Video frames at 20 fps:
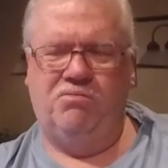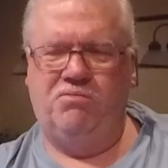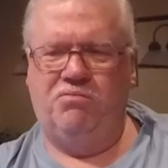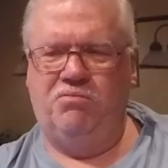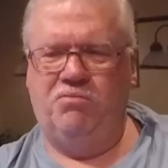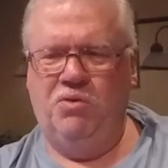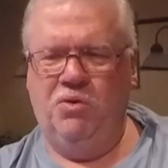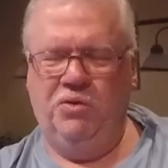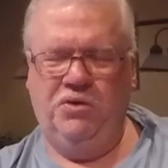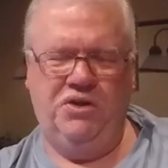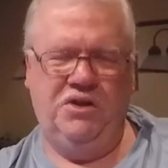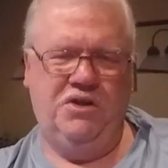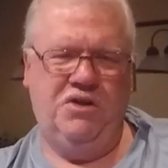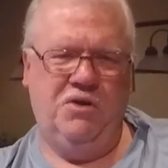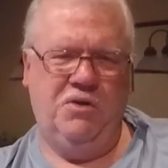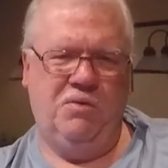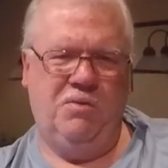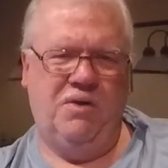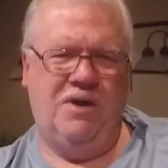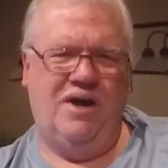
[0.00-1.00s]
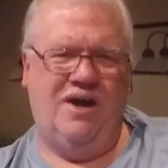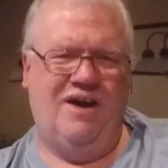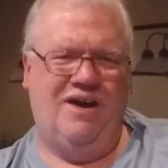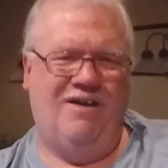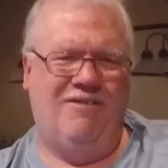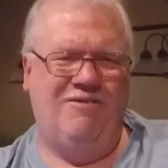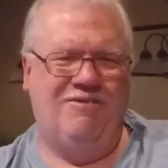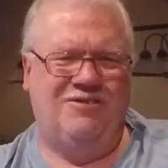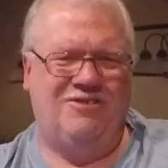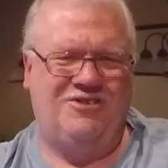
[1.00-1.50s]
really didn't know what I
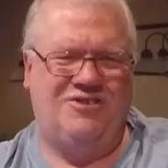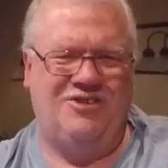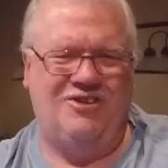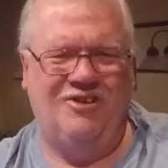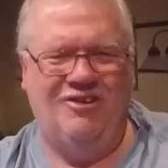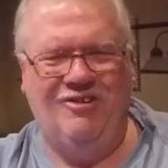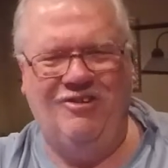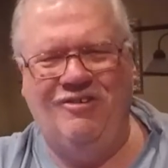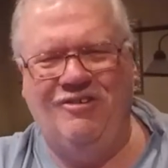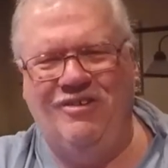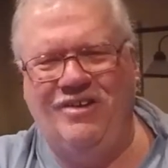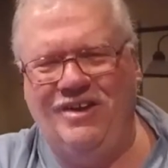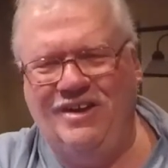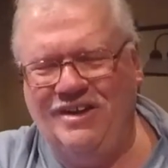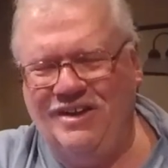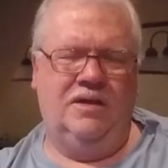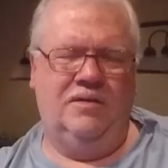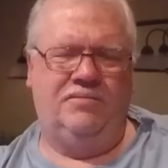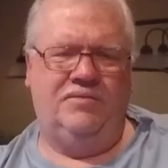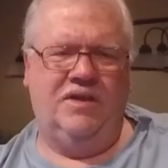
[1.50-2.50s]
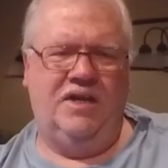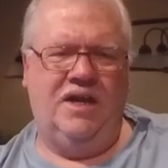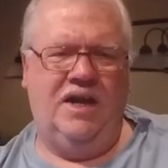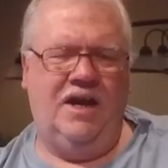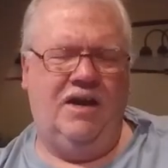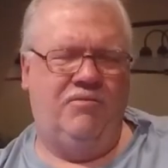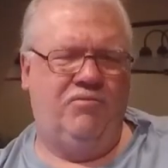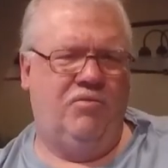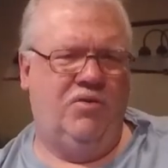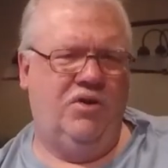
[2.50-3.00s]
was doing. They
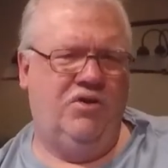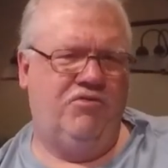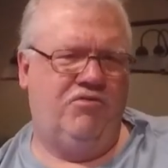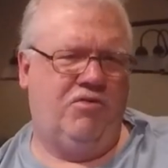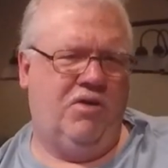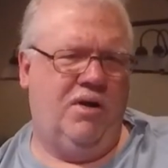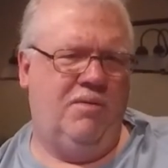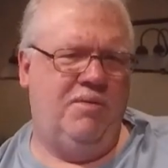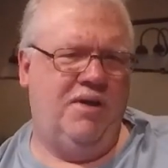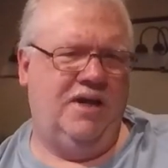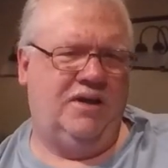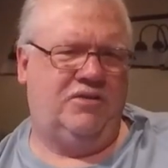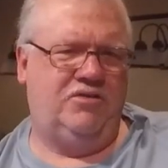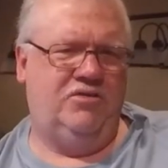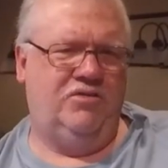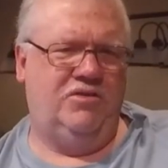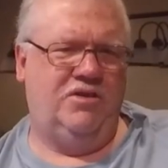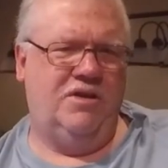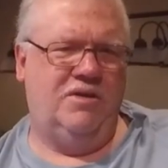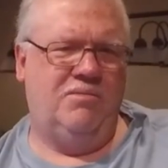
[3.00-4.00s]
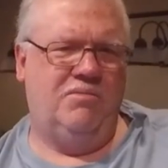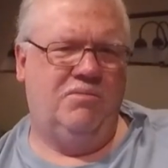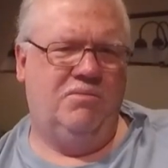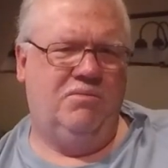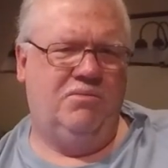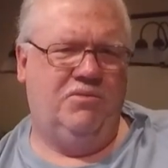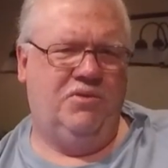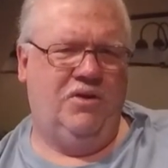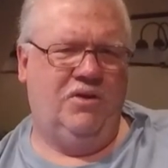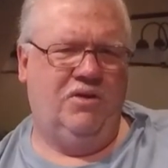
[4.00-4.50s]
had one drawback to them:
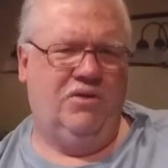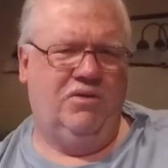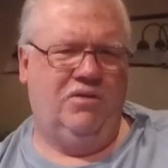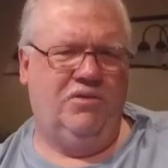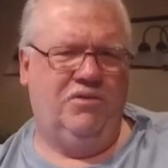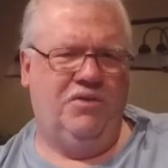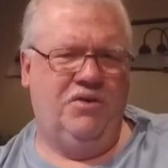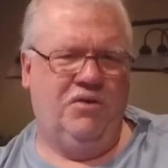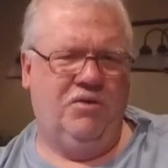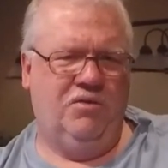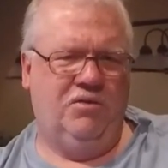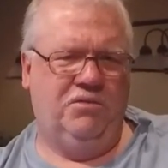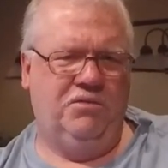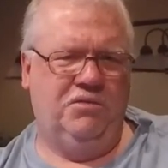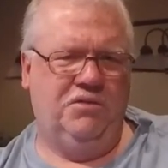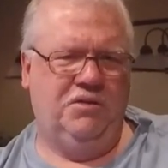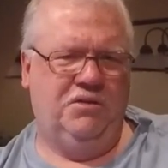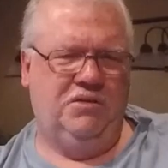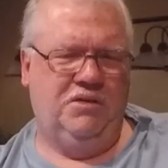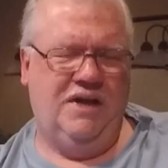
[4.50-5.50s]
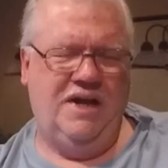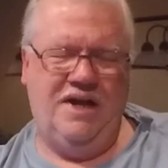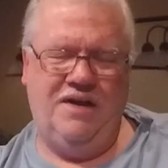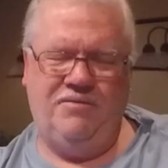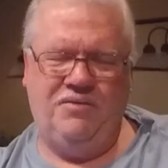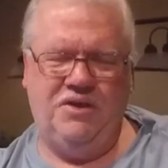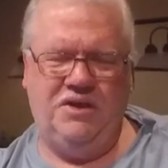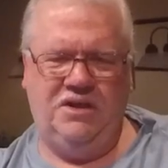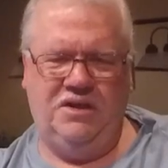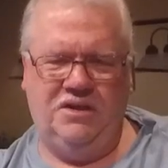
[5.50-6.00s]
they're a little
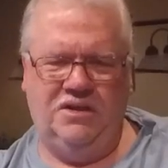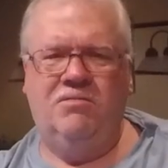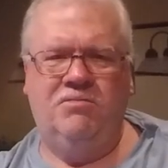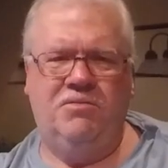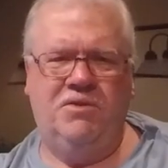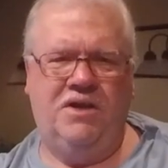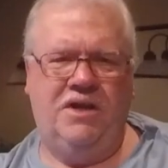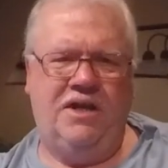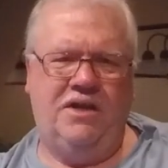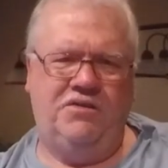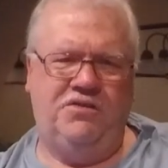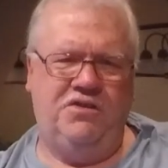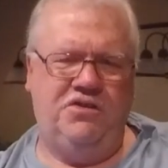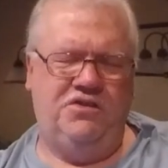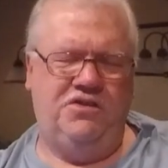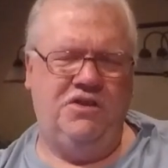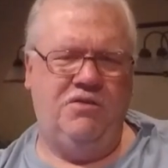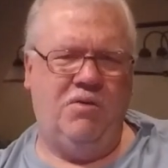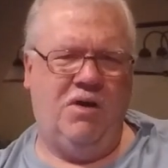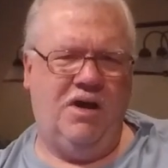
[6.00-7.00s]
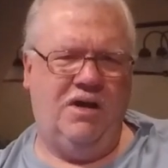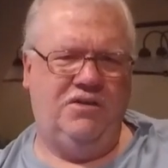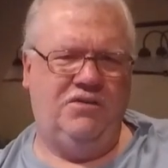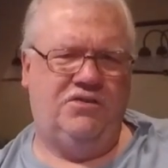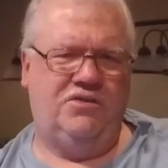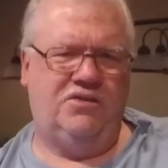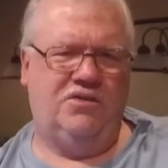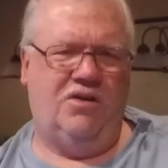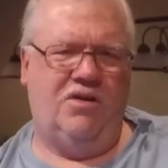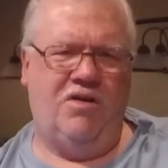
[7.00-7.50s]
heavy. The ACC
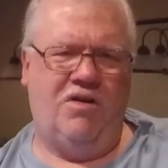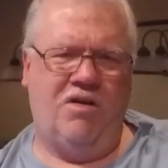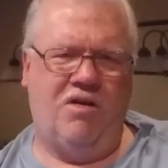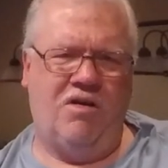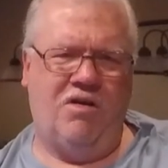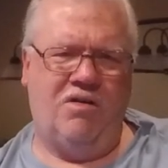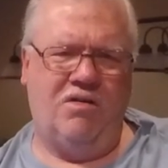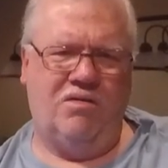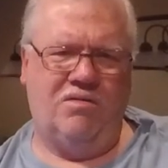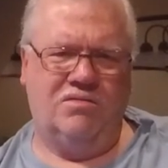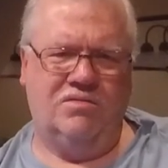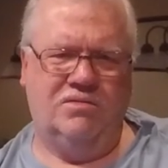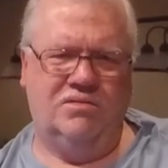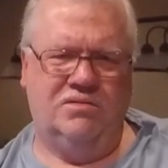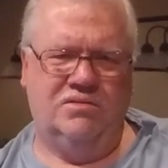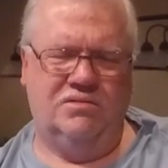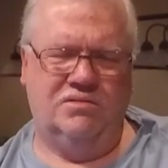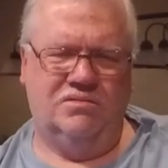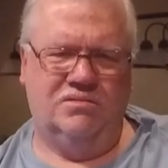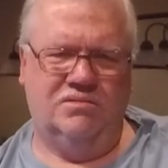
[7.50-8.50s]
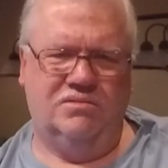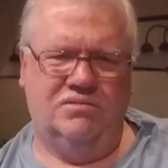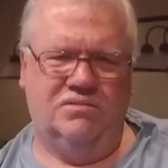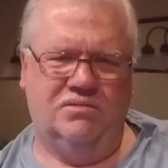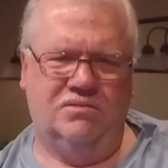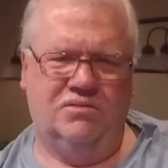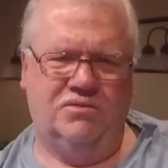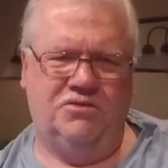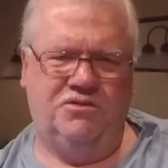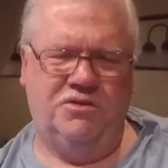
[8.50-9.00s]
rods are
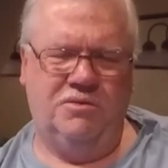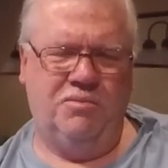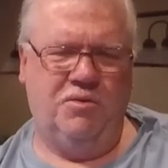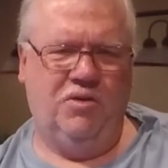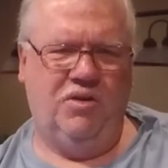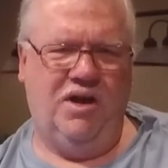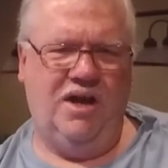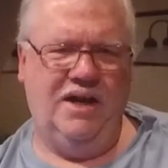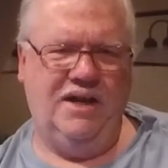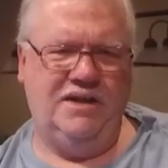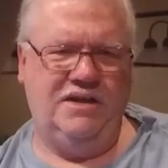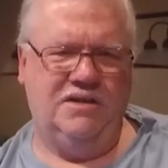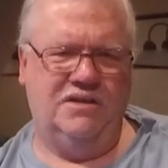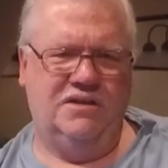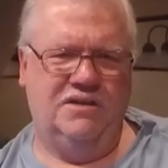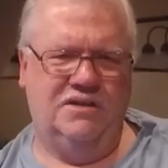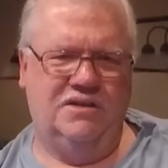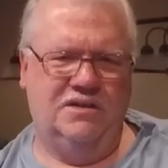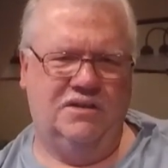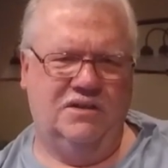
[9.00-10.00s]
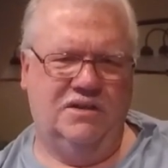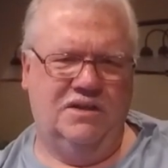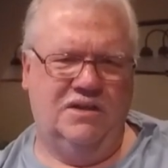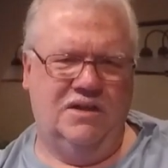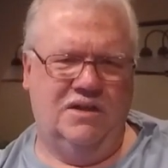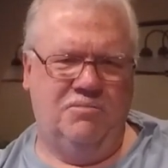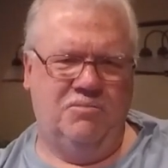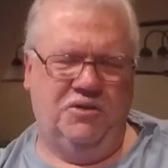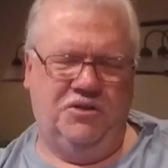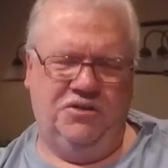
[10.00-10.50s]
super light,
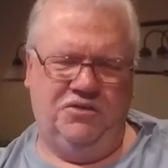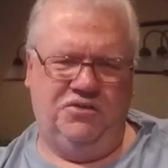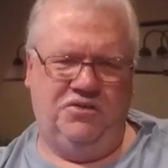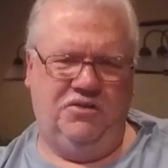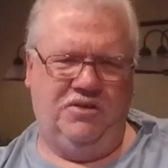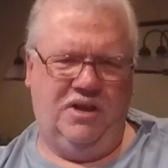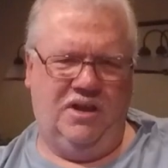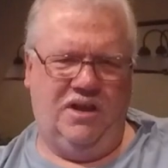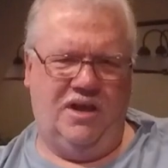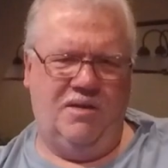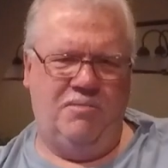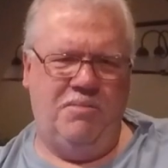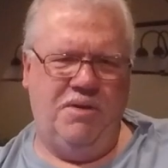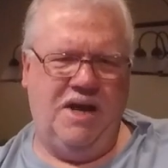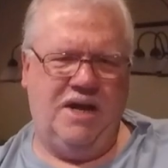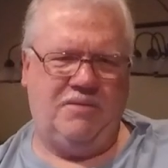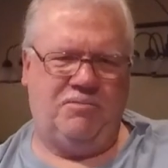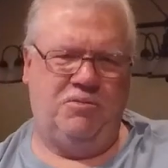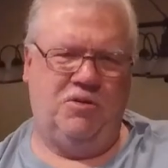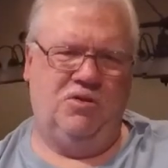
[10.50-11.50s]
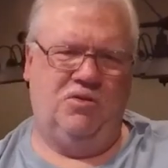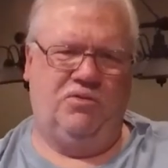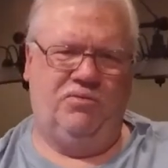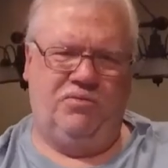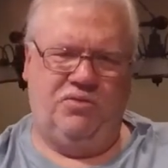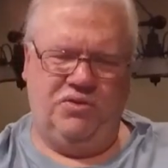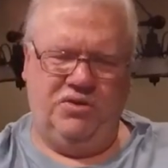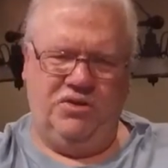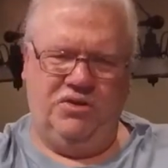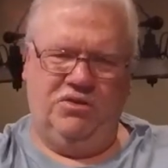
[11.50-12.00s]
but they still got a lot of backbone
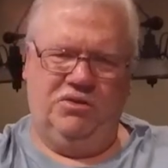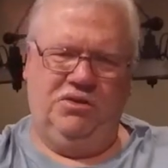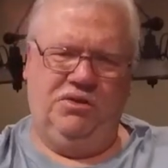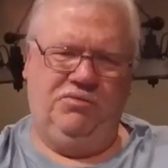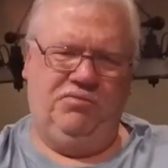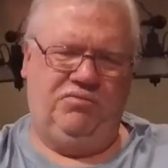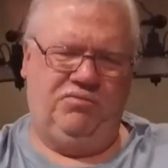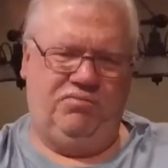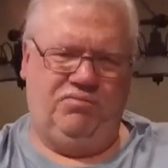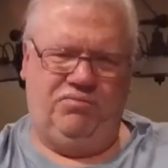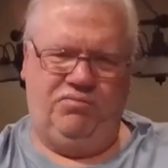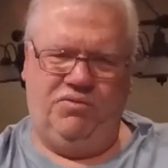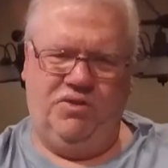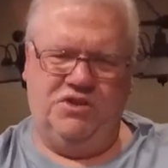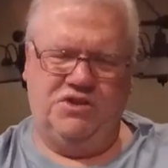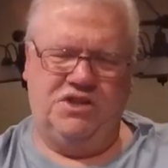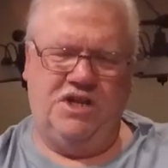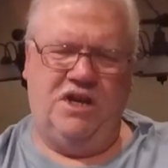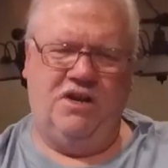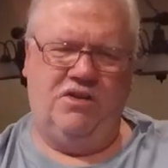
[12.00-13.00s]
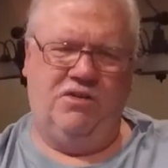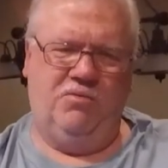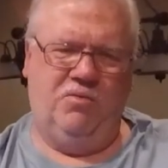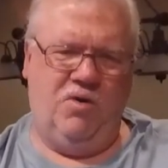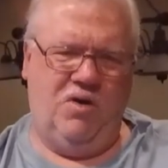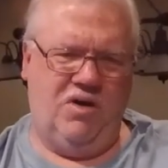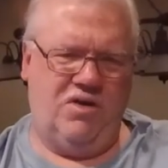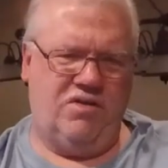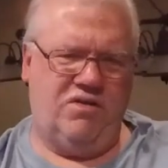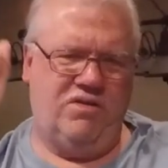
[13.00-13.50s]
for you to lift fish out of the
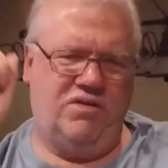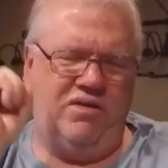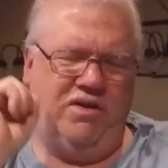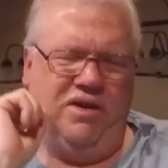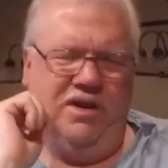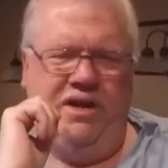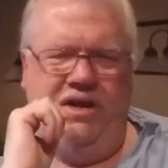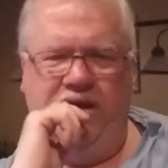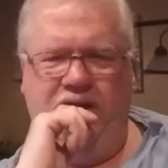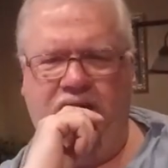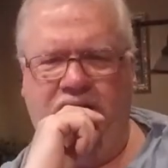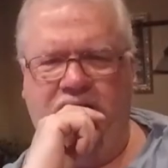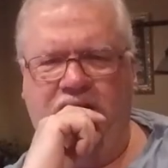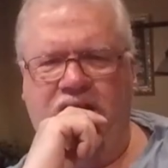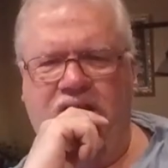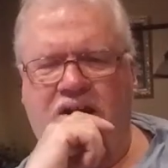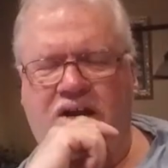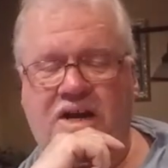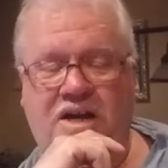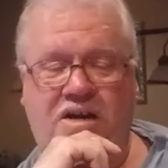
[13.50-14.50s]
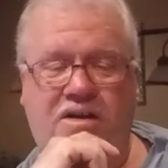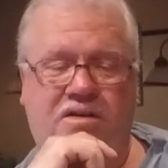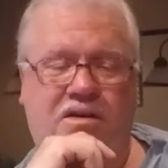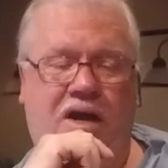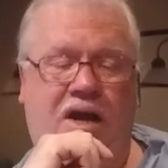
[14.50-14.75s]
water, and I